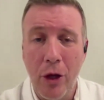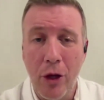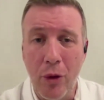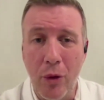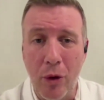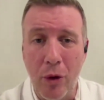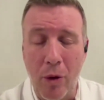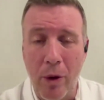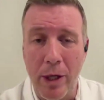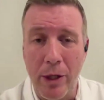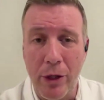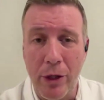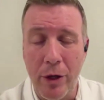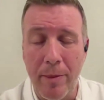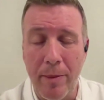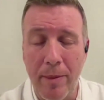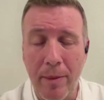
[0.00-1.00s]
your
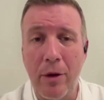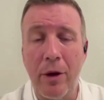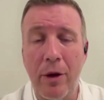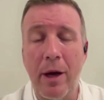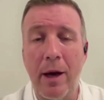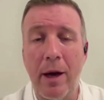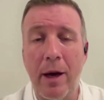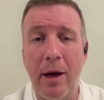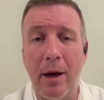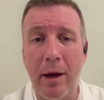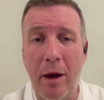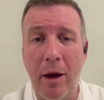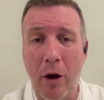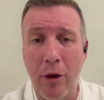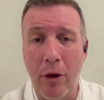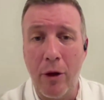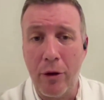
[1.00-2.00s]
question about
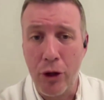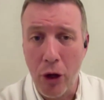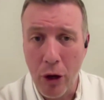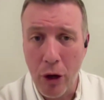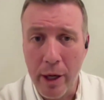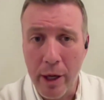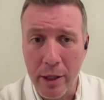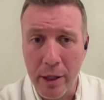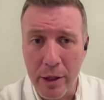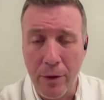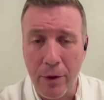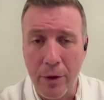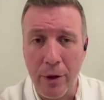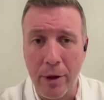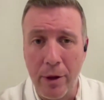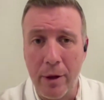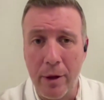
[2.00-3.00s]
are there targets
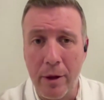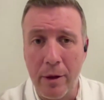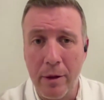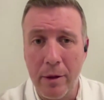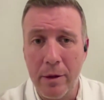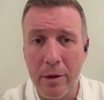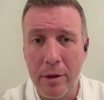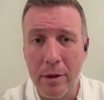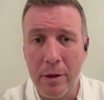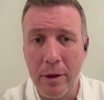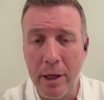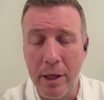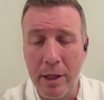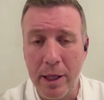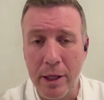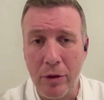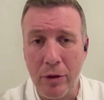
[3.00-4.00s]
for the
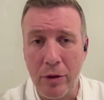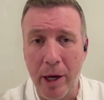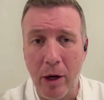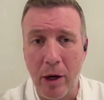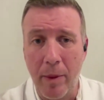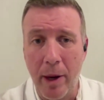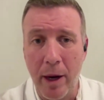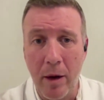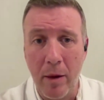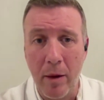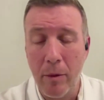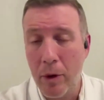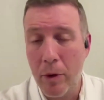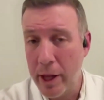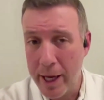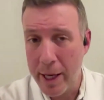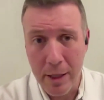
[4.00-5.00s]
intestinal microbiome?
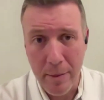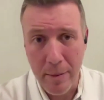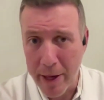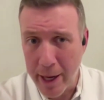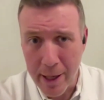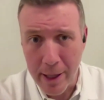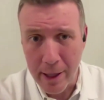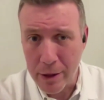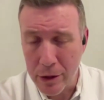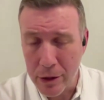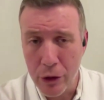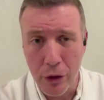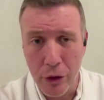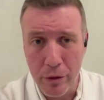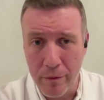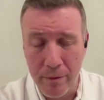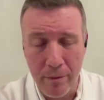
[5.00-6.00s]
Well, antibiotics,
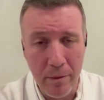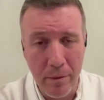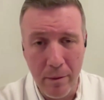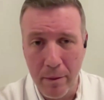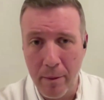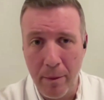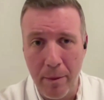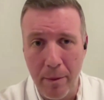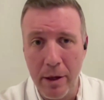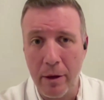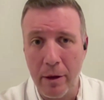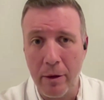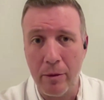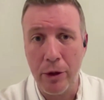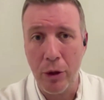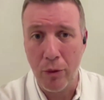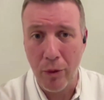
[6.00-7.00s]

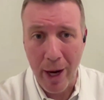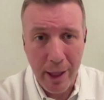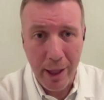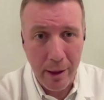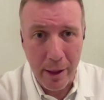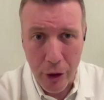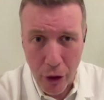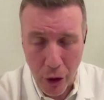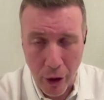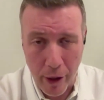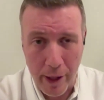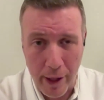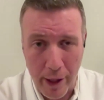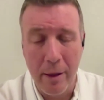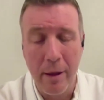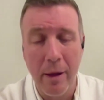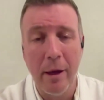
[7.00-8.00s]
directly
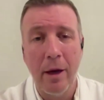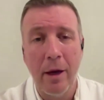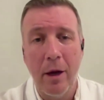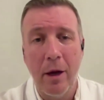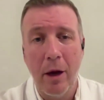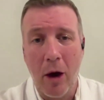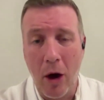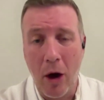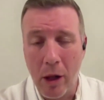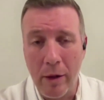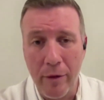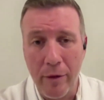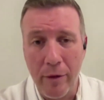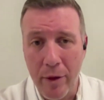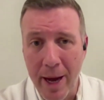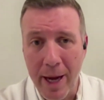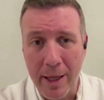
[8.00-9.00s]
target all
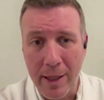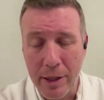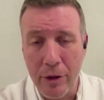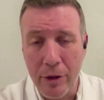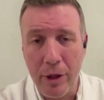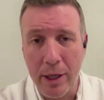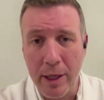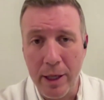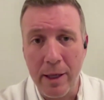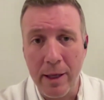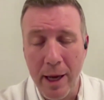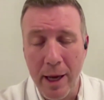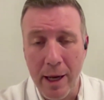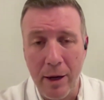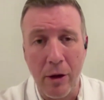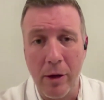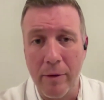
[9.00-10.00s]
of the bacteria
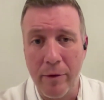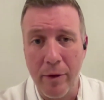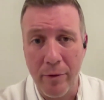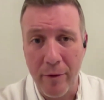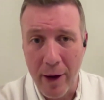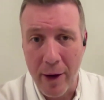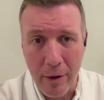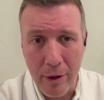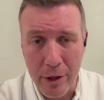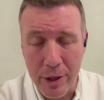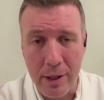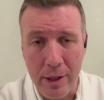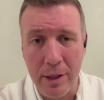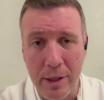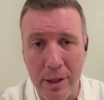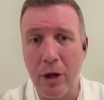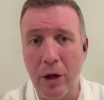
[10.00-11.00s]
and all of the
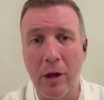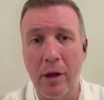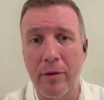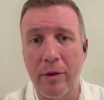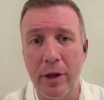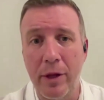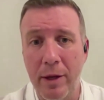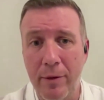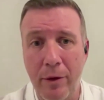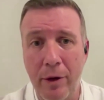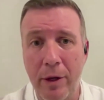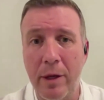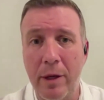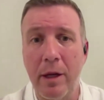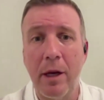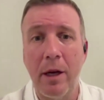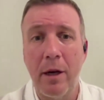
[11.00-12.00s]
viruses and all of the different